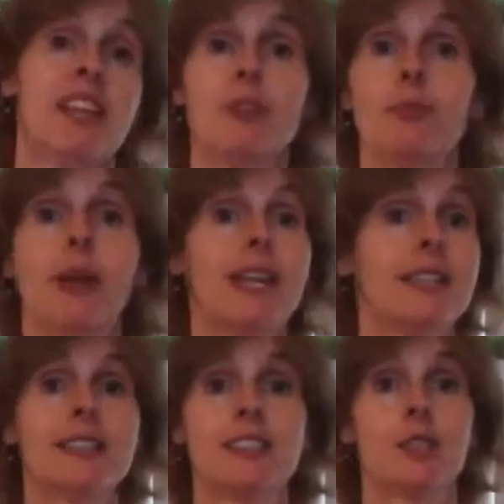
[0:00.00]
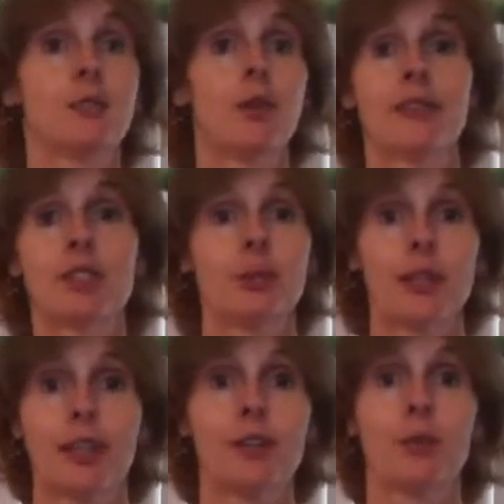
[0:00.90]
You might consider moving to
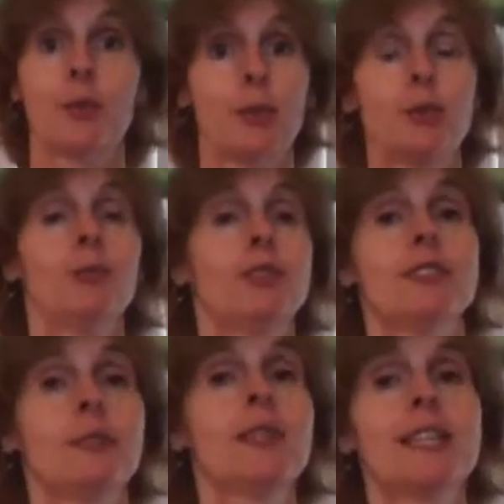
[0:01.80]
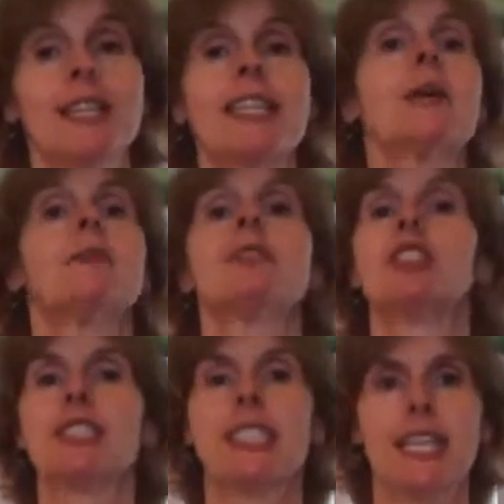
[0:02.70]
another room or something like that,
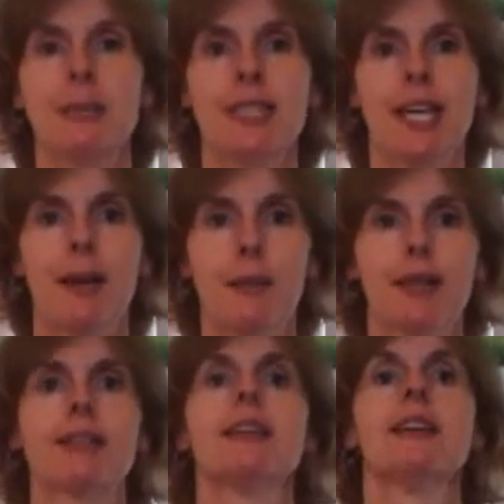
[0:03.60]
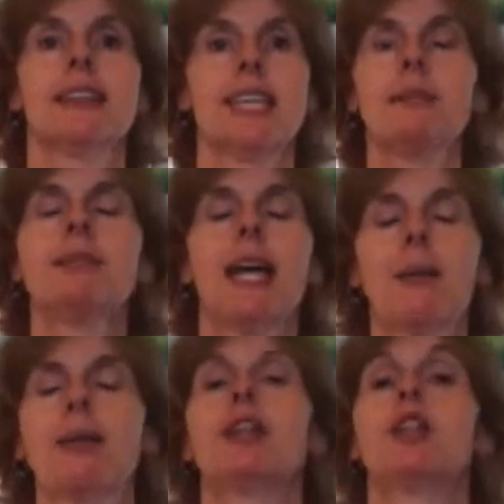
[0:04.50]
but just keep tapping. Keep
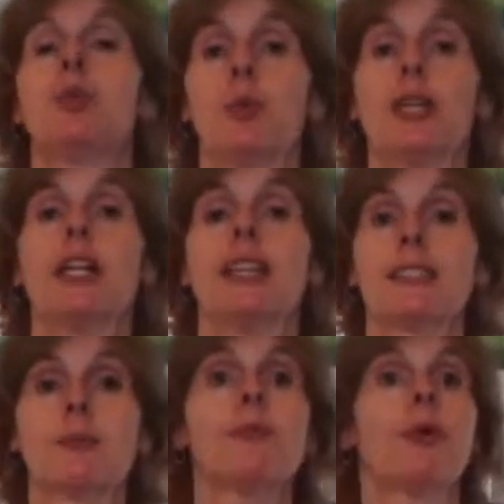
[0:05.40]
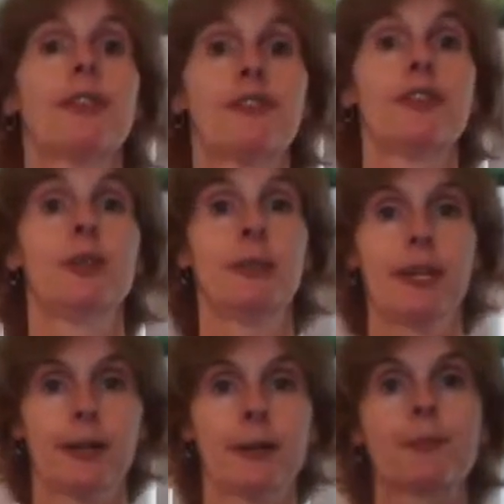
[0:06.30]
tapping and you will at some point feel
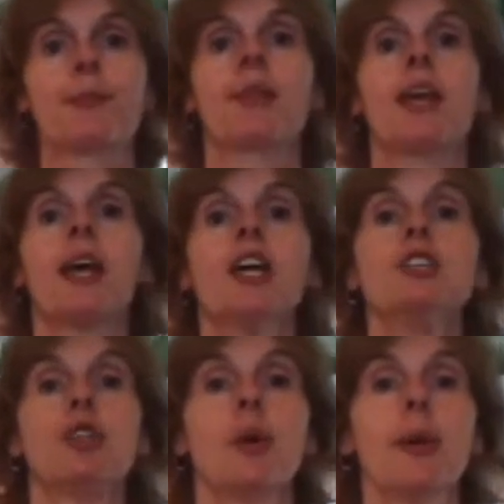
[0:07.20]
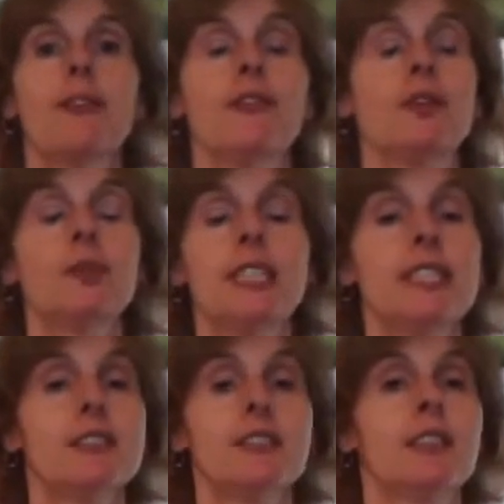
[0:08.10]
better. So if you
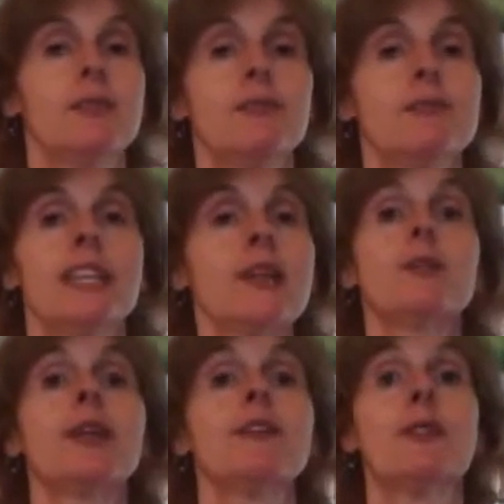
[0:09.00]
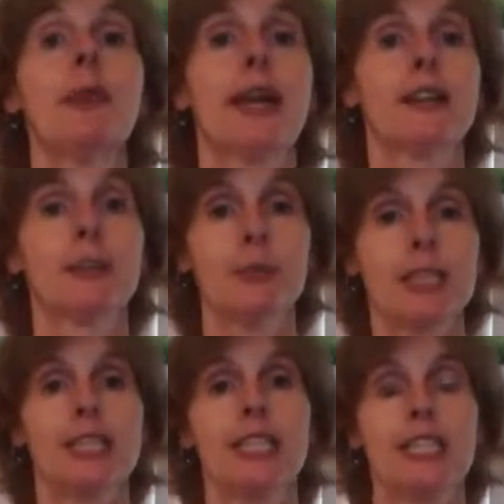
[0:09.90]
didn't get rid of the pain
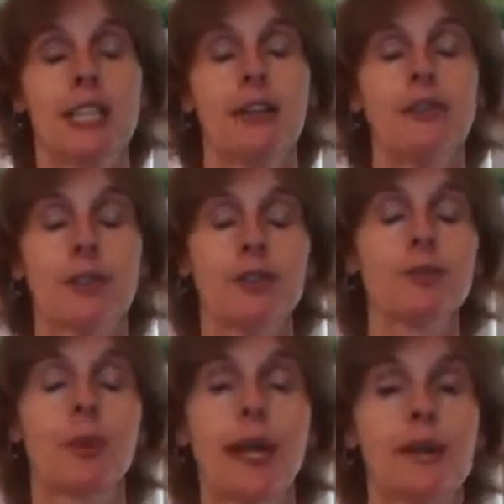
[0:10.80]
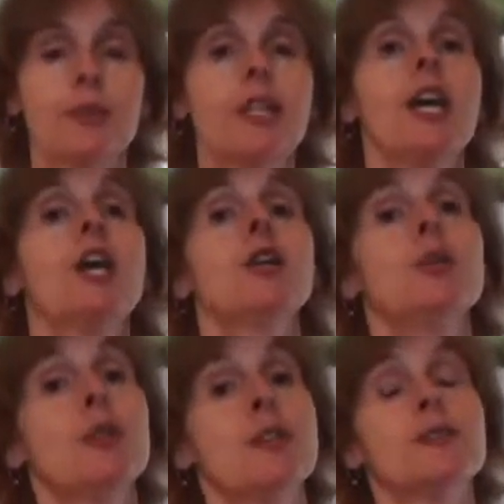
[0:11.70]
completely in that first round,
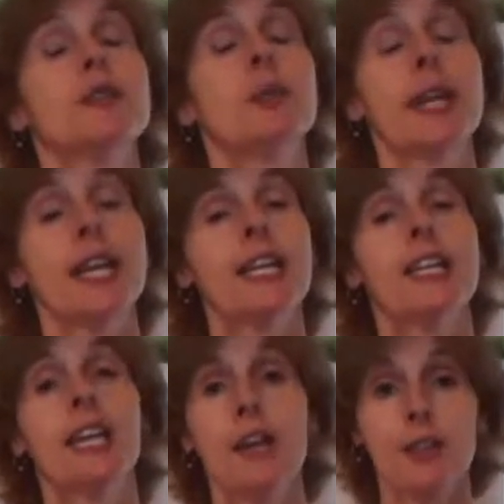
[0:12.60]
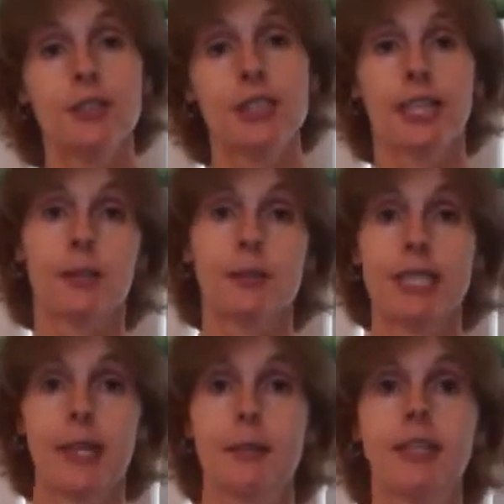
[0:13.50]
you can create another setup
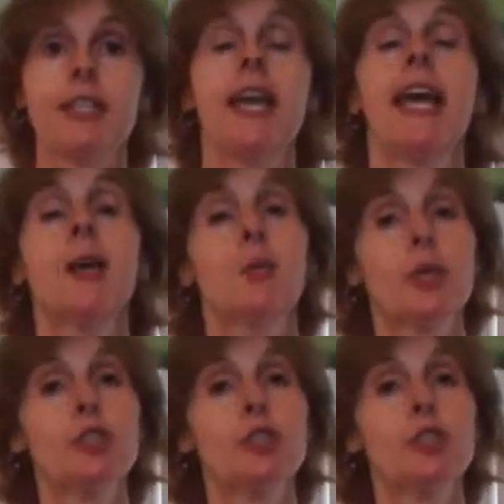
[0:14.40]
statement in